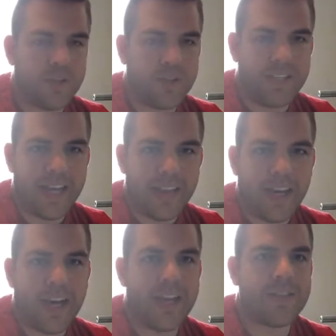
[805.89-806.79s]

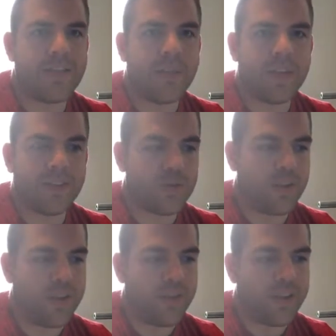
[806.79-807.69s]
deadlines and making sure
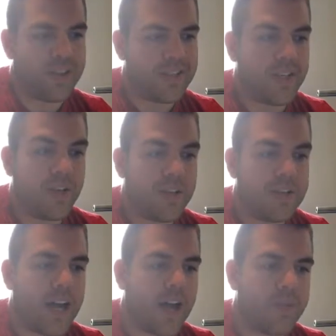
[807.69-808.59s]
that everything's in on
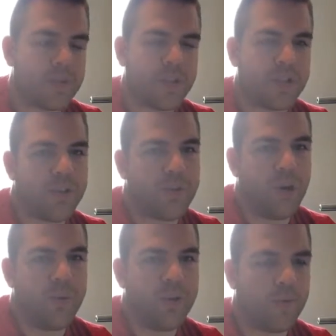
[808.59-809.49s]
time, especially through
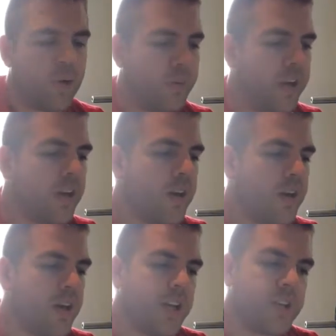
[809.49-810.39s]
open enrollment.
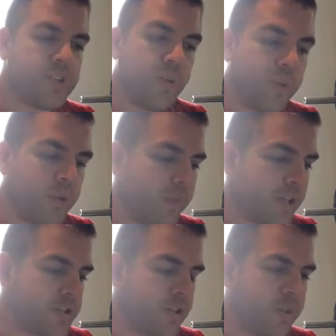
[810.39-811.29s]
And so we want to make
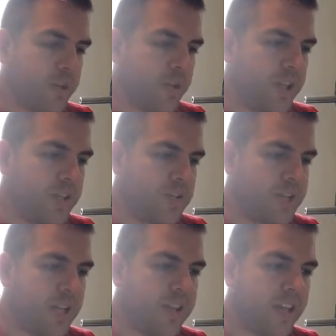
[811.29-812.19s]
sure that we don't hit those
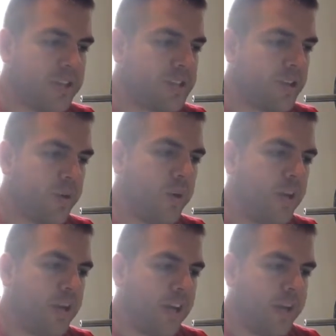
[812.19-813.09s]
deadlines. So,
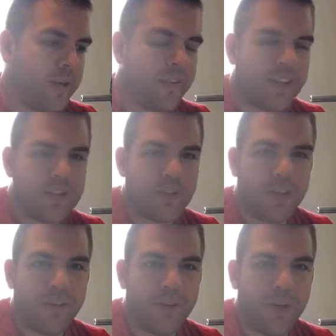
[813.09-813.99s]
I've answered my
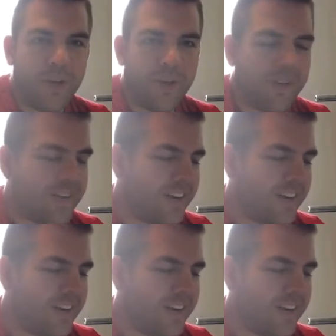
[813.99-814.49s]
phone,